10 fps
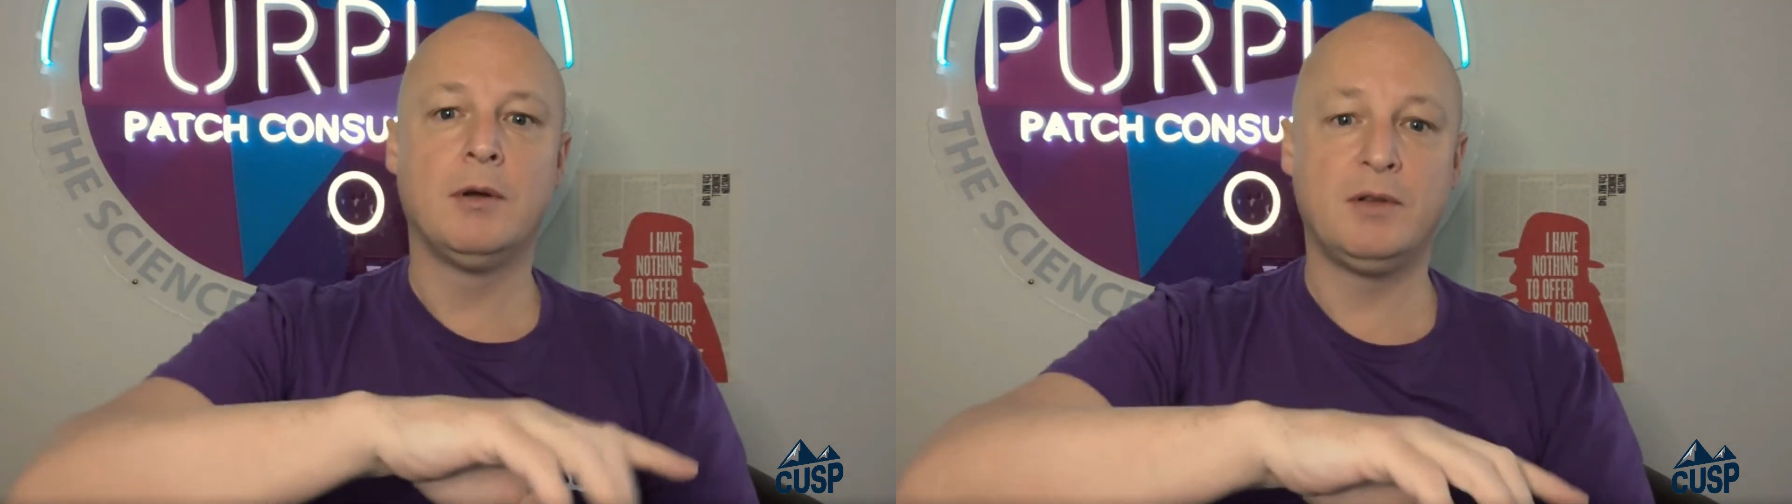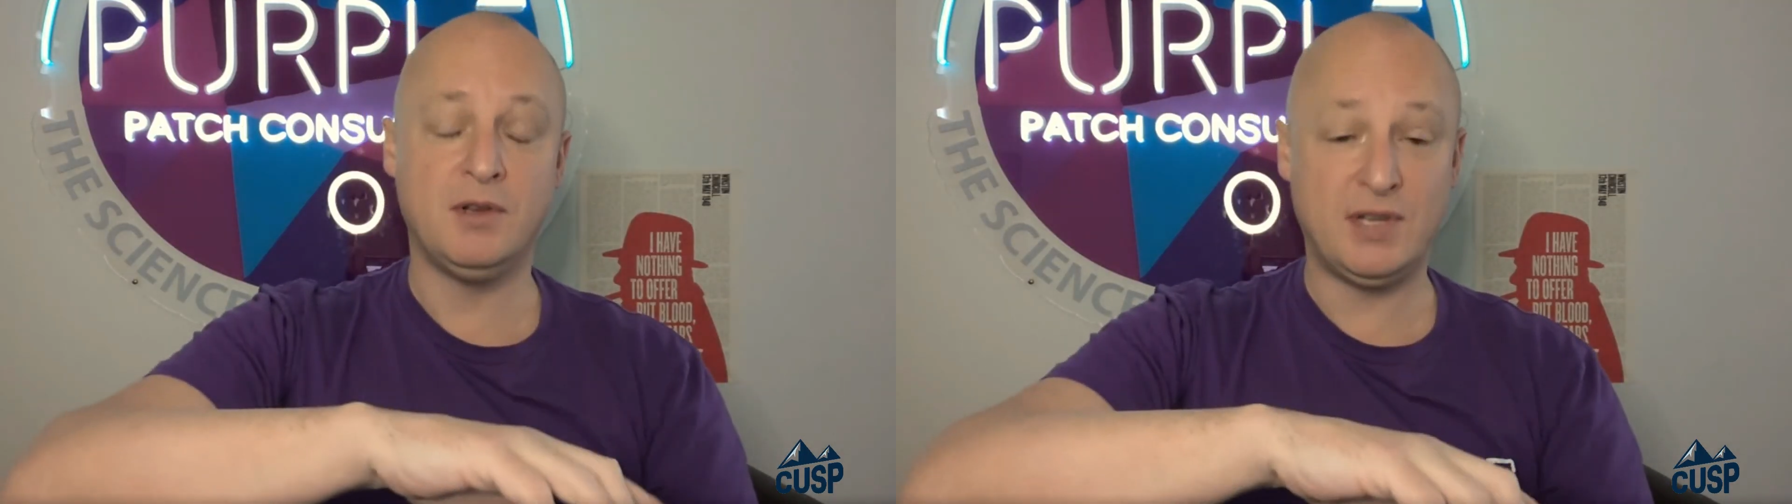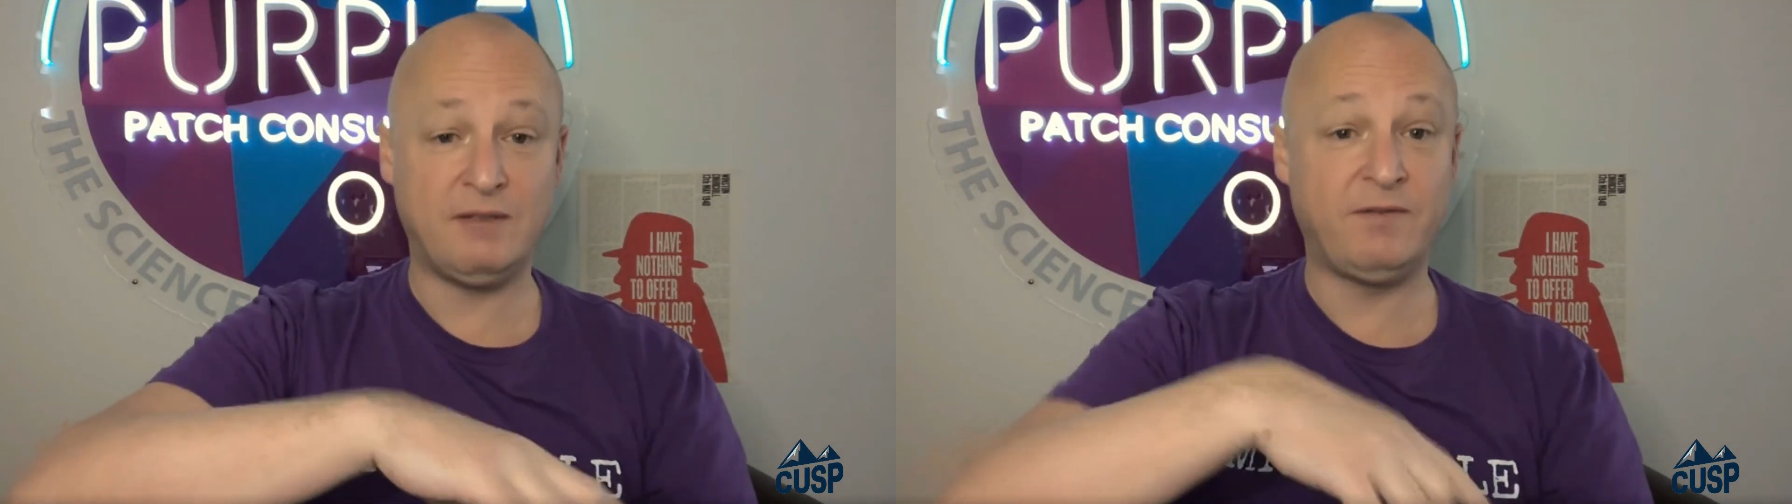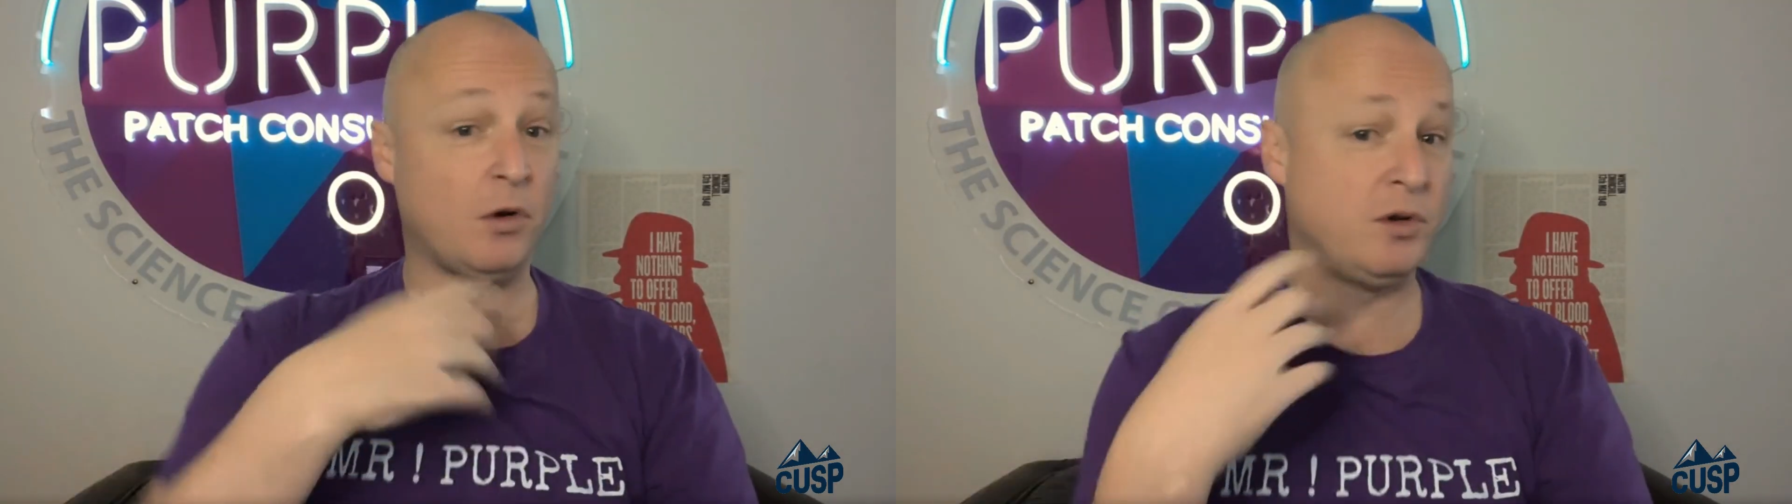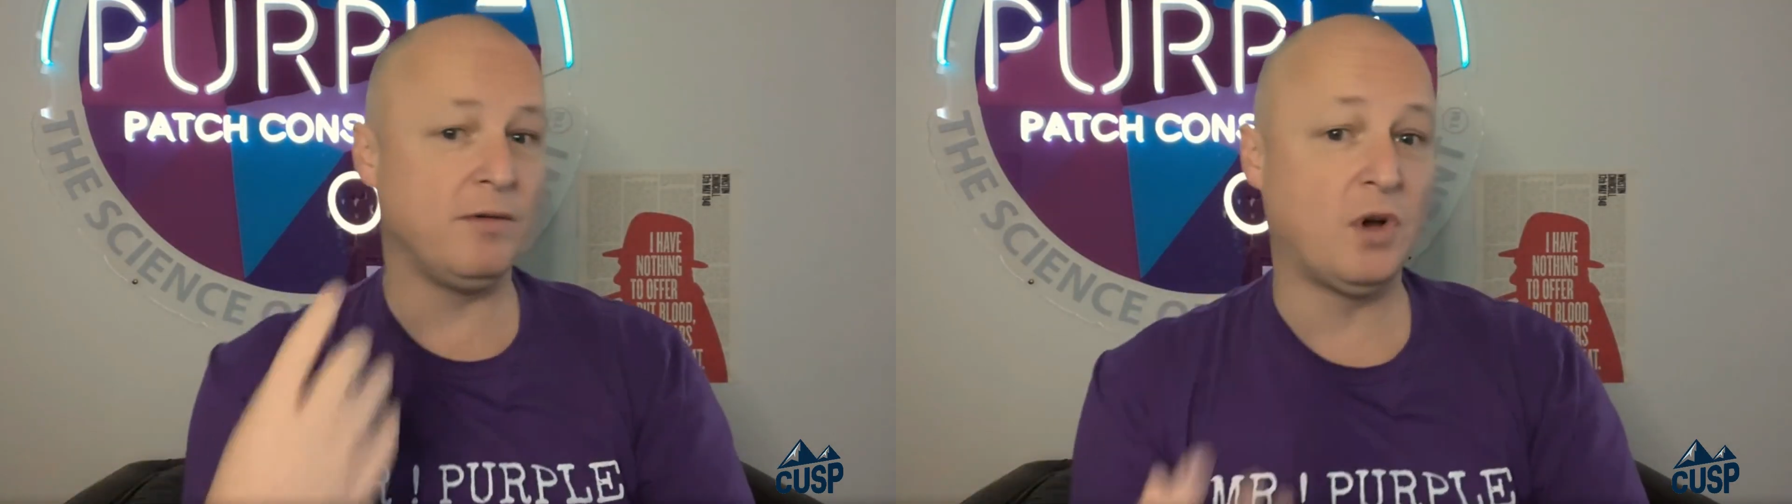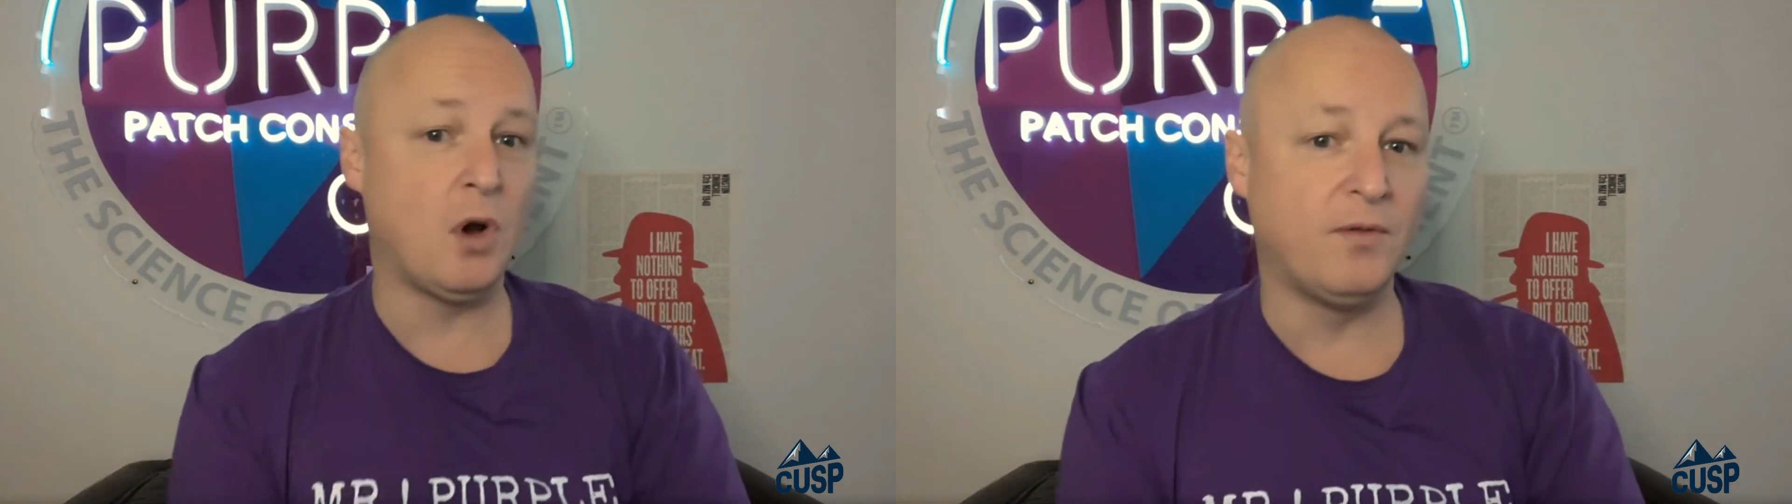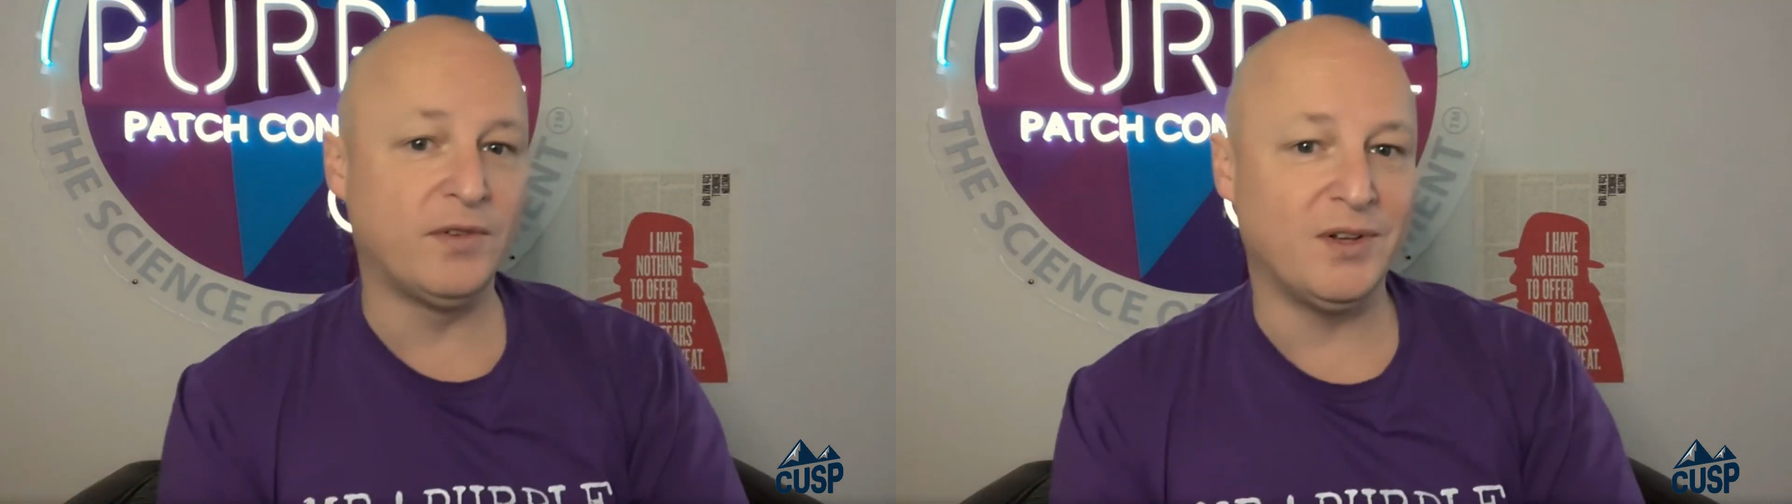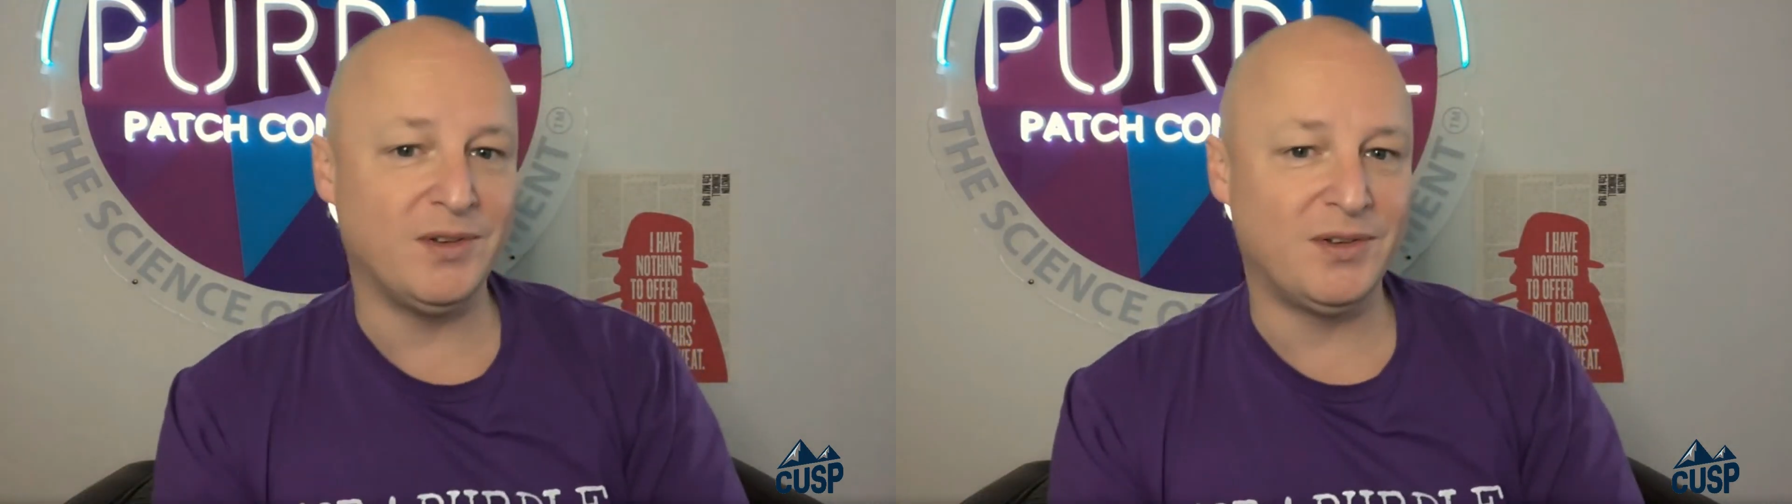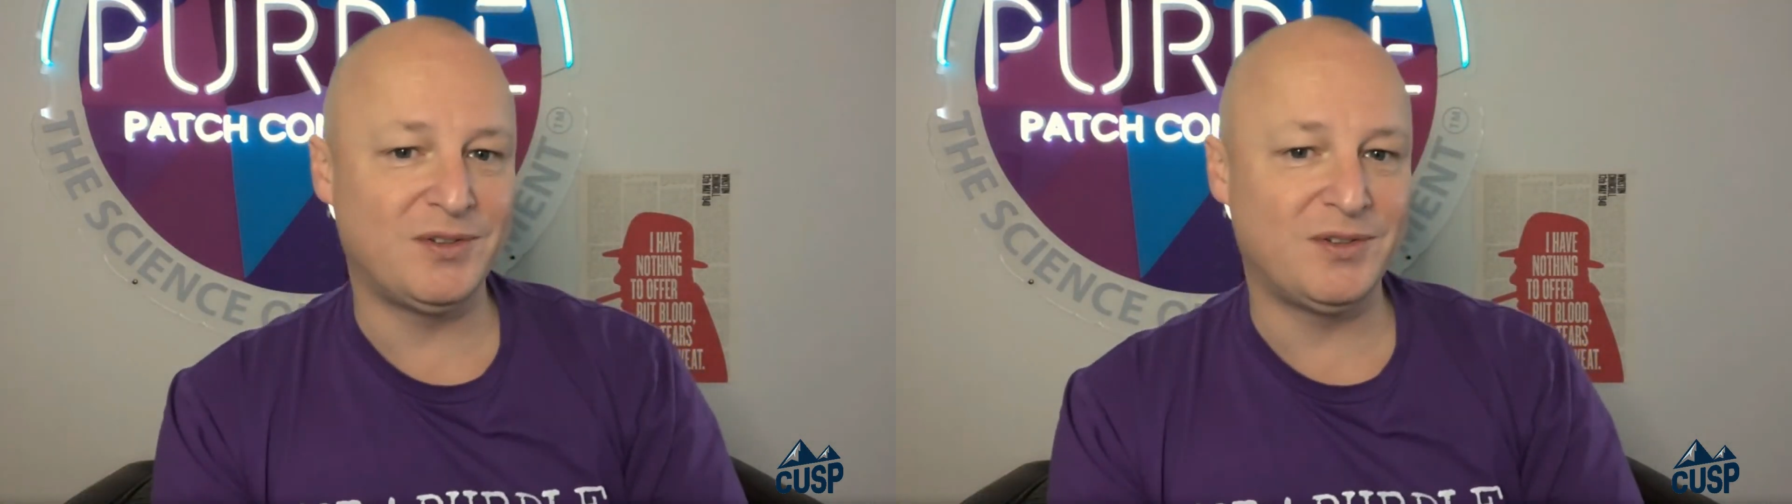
you said filled you with confidence.